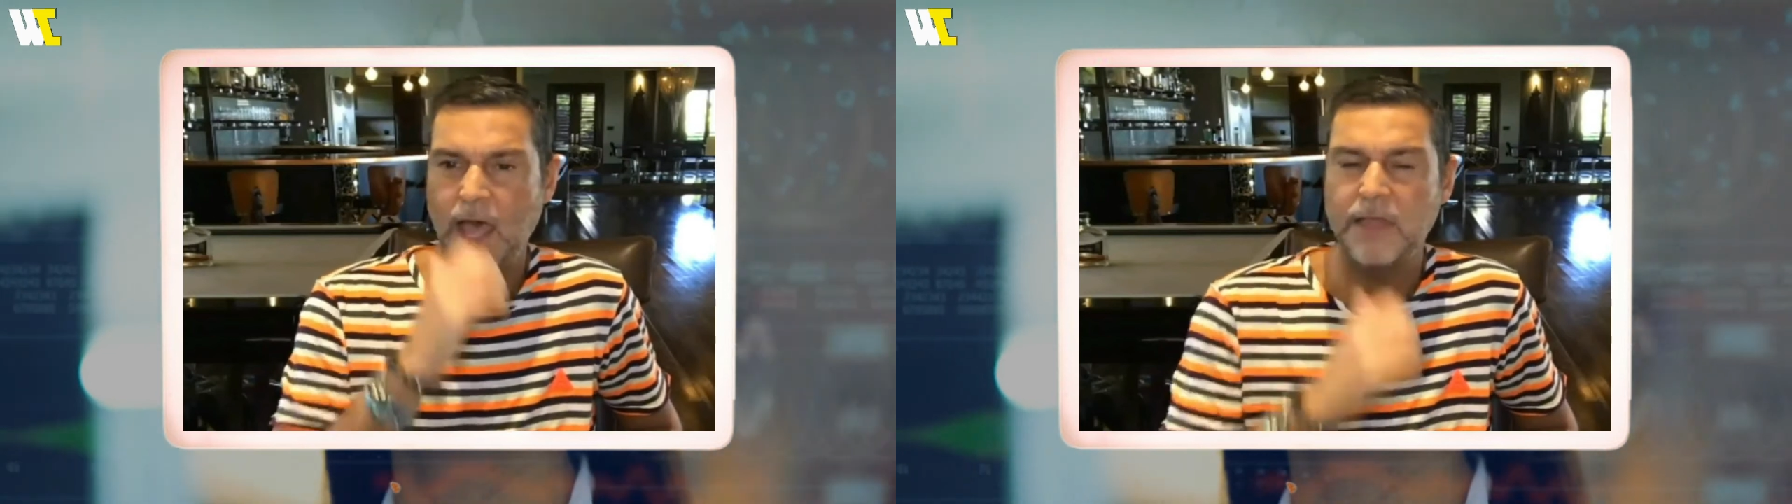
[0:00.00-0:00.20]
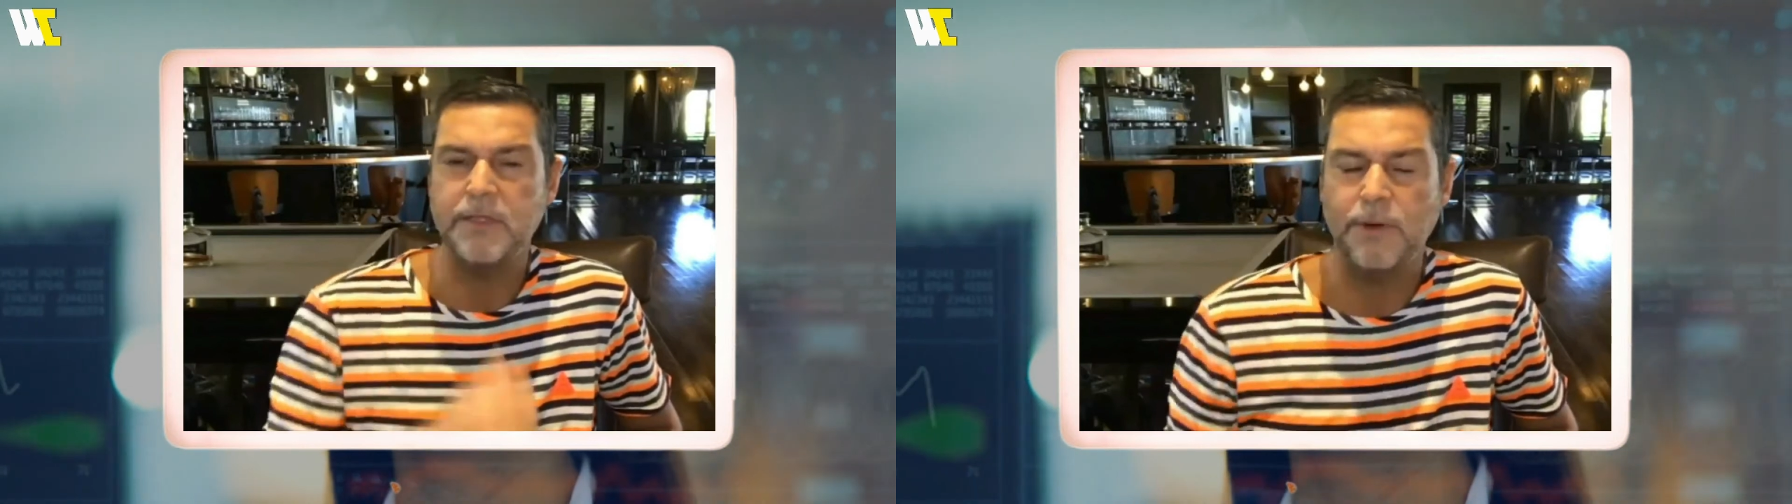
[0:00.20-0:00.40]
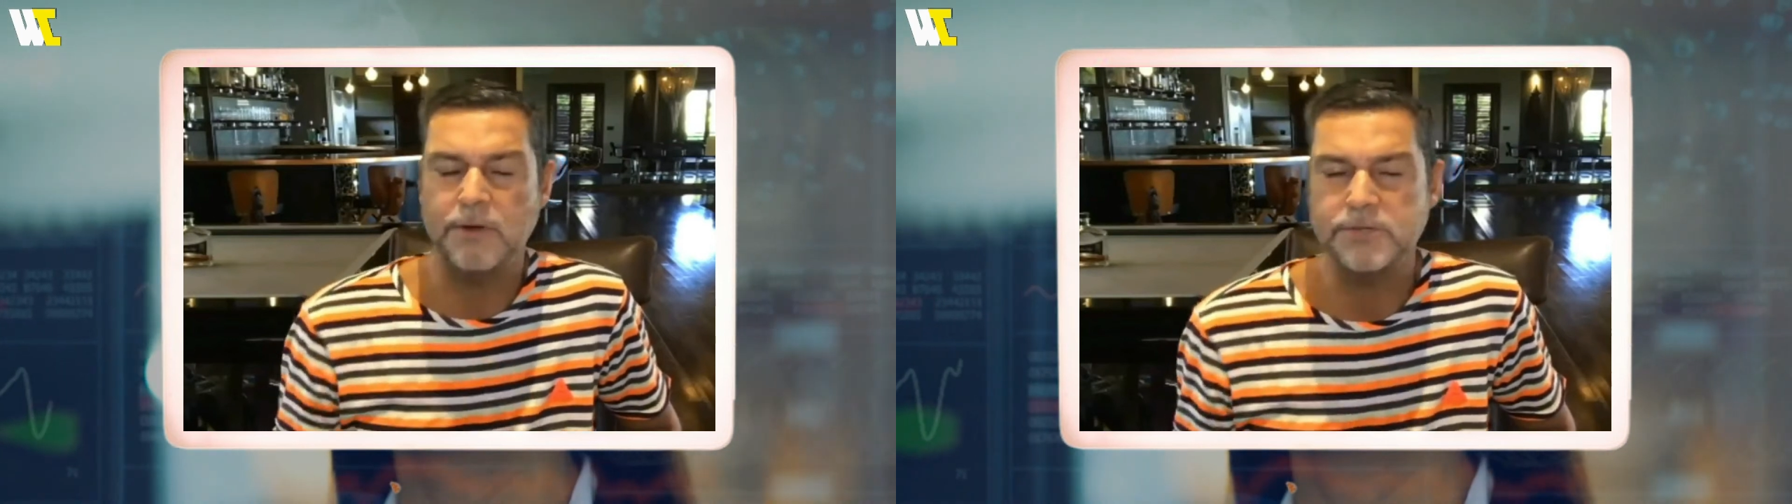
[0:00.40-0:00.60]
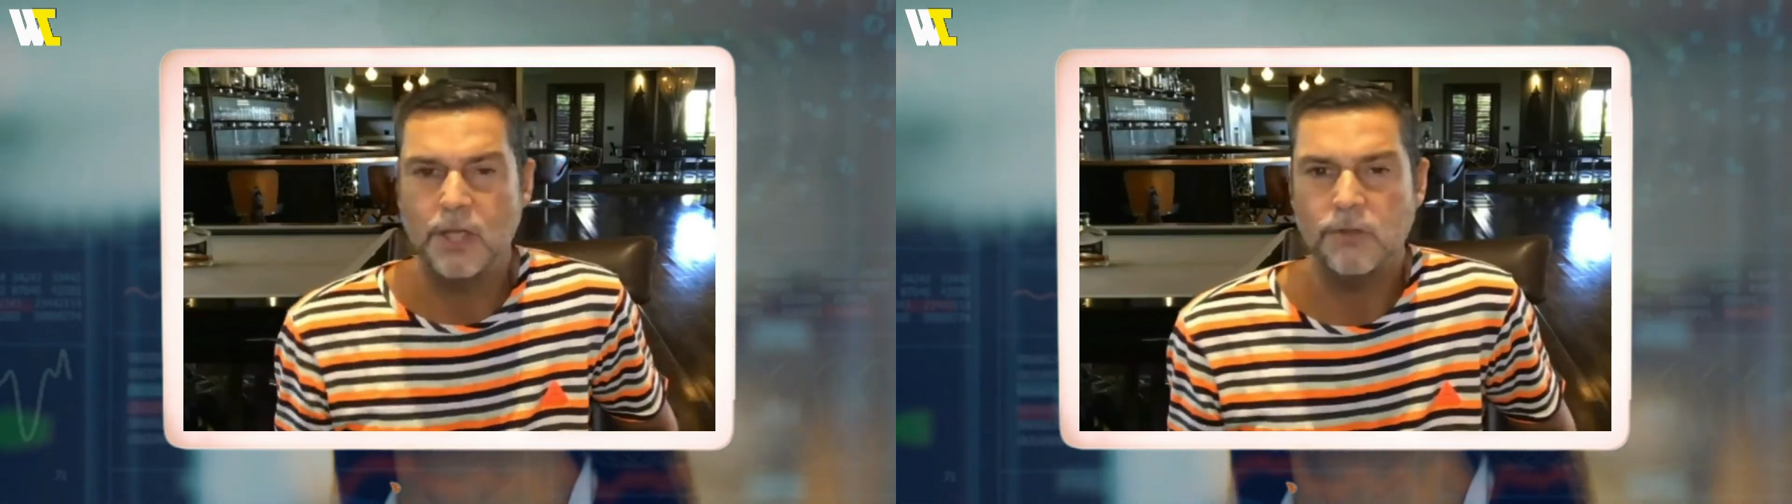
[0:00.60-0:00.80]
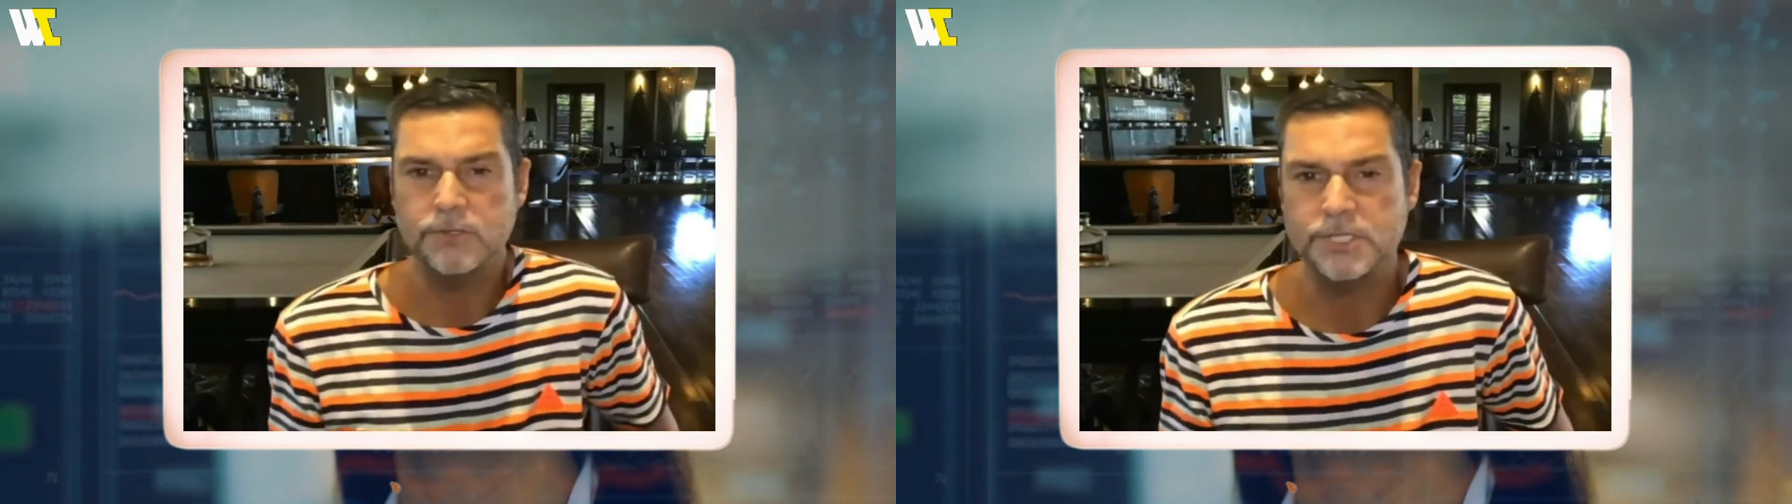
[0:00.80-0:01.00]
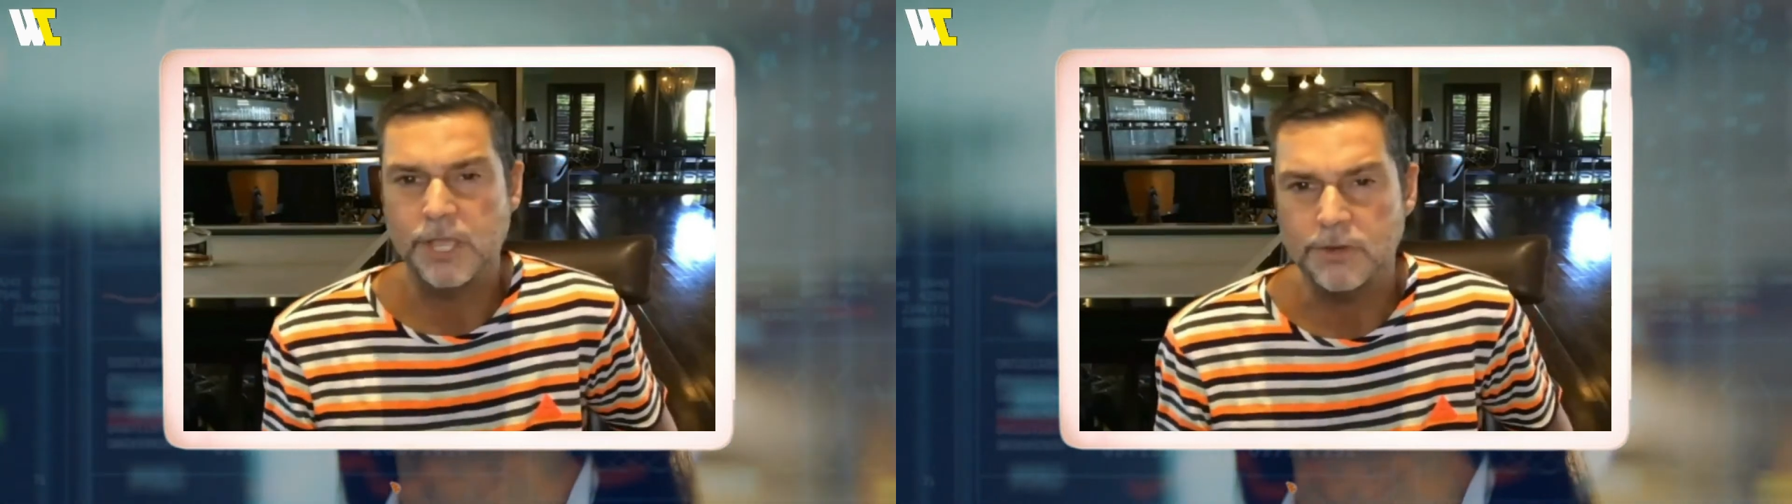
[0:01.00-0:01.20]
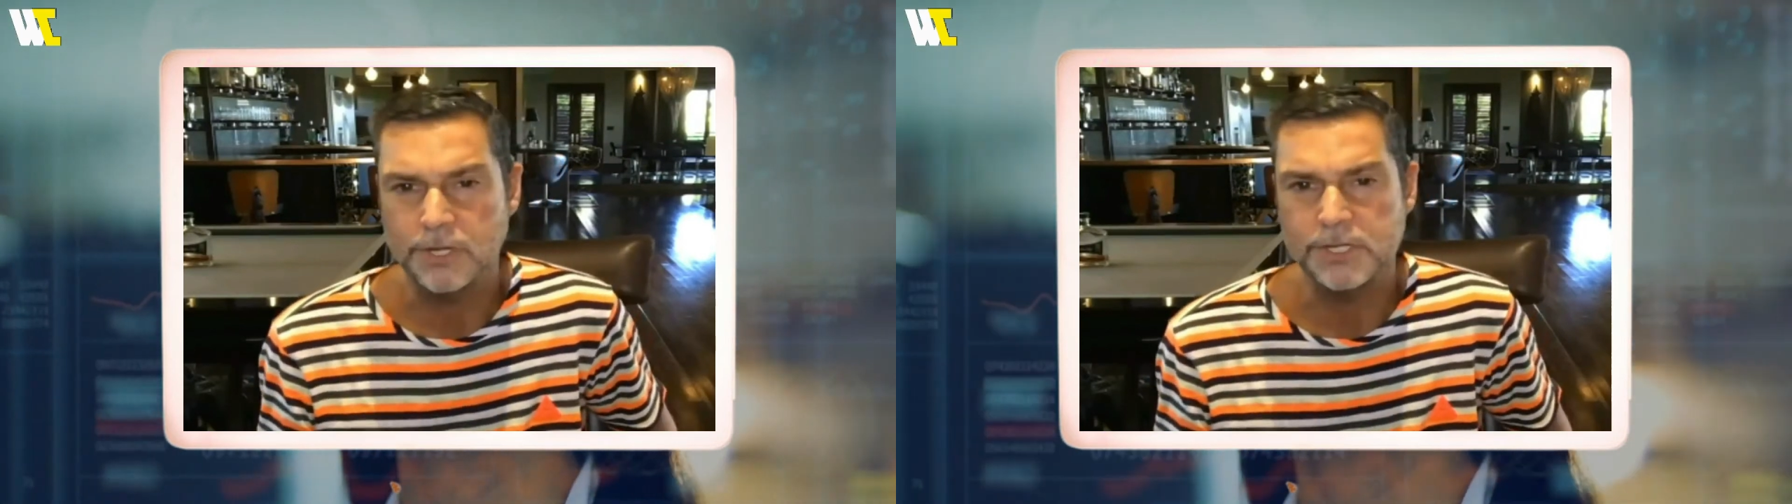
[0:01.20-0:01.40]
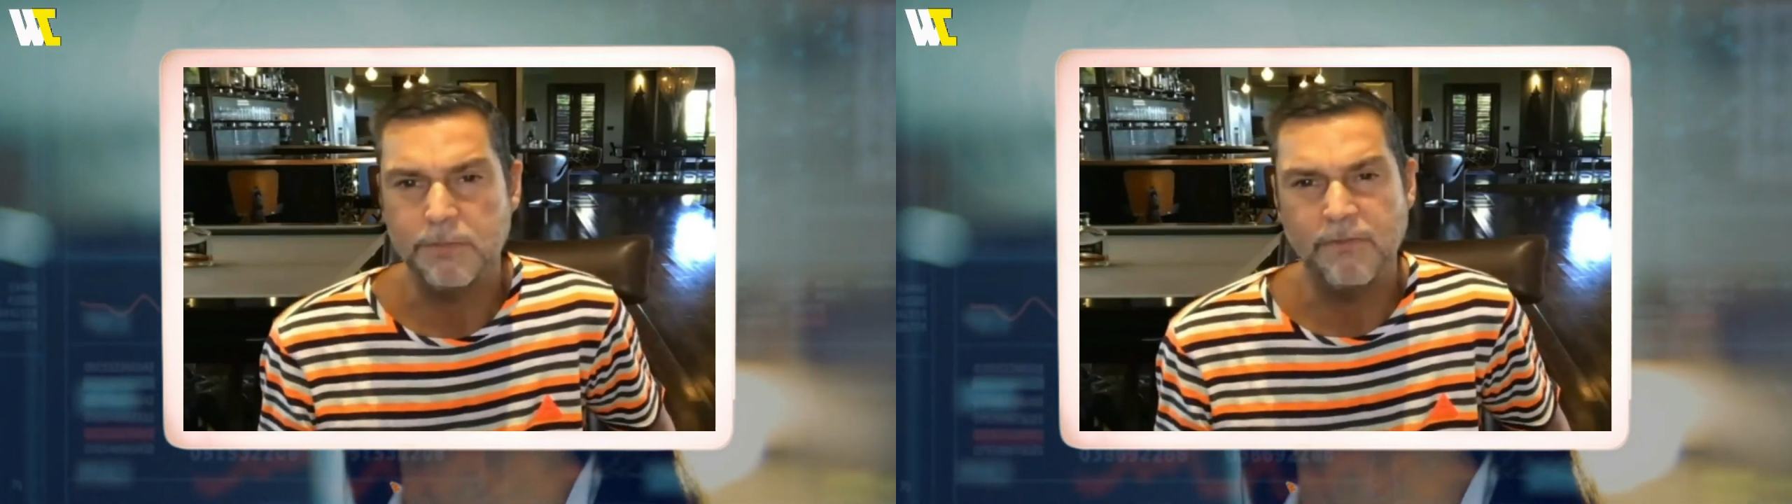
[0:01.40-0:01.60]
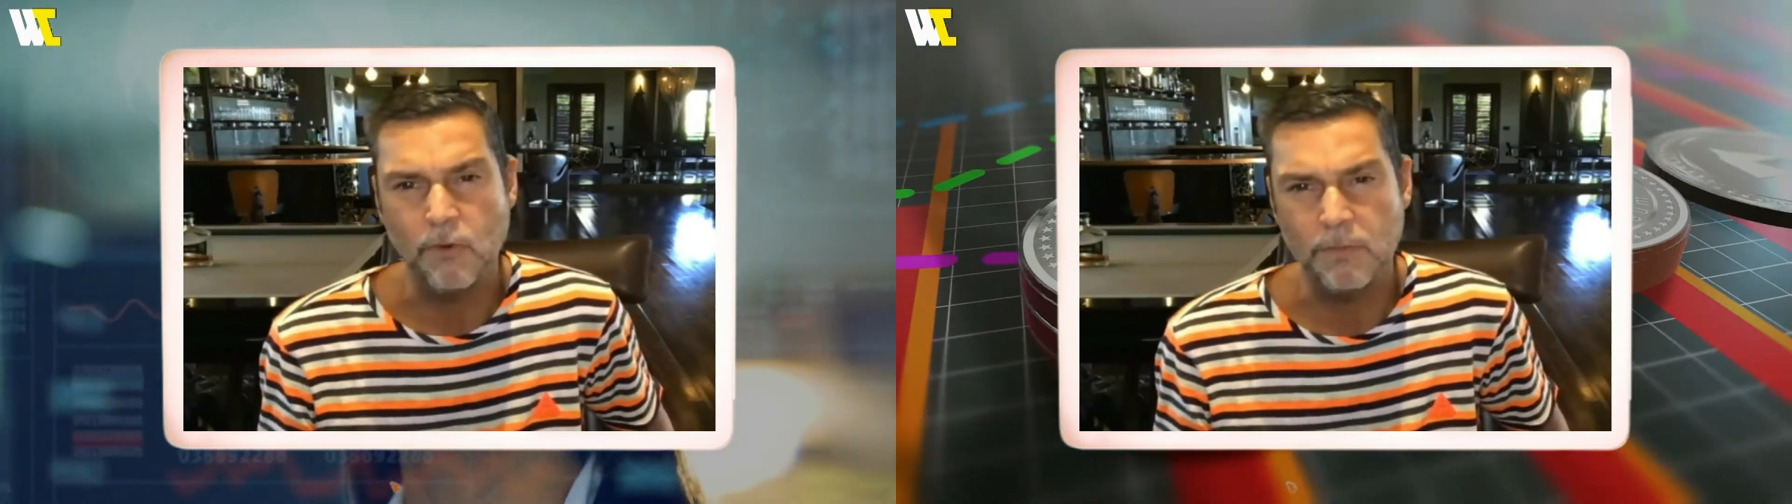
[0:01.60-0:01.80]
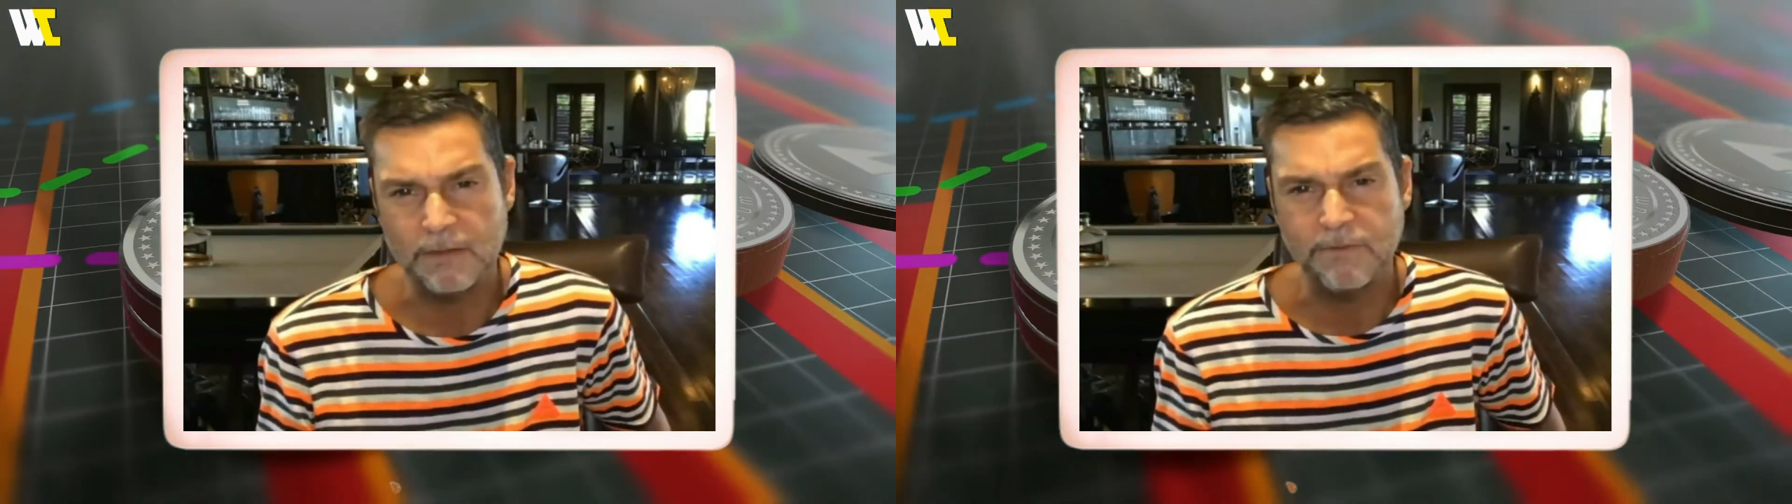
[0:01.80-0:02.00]
other protocols and tokens are
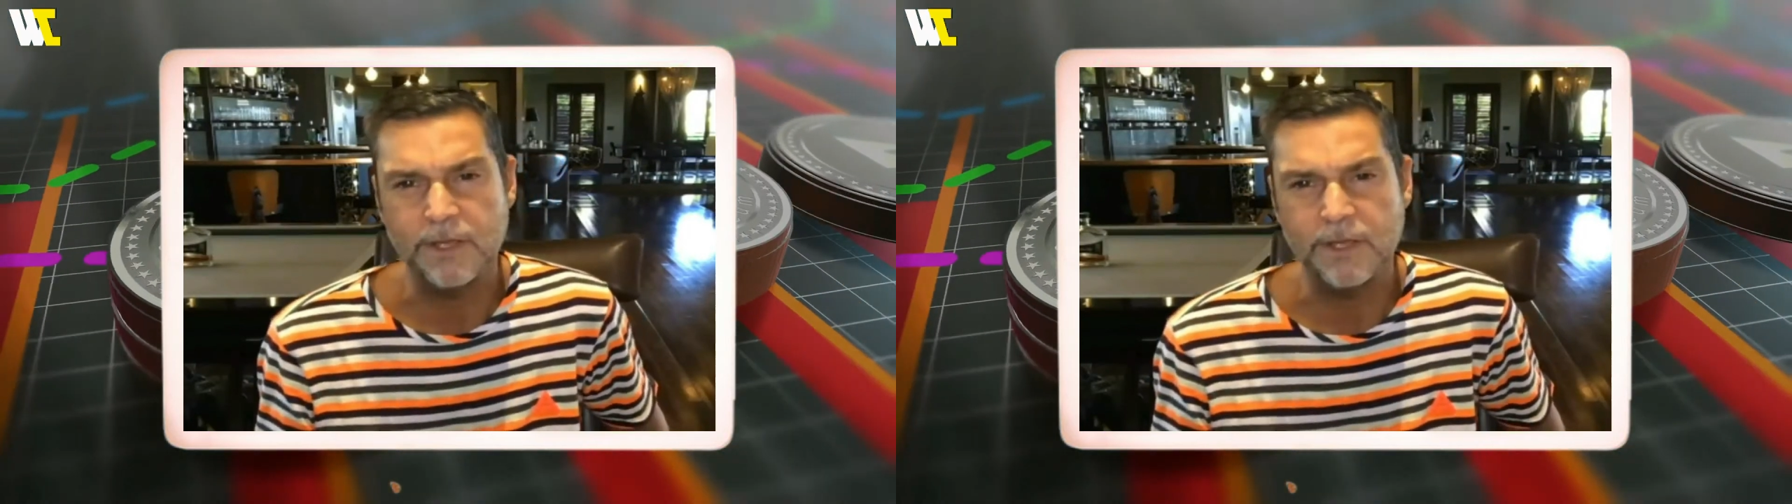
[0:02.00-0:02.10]
performing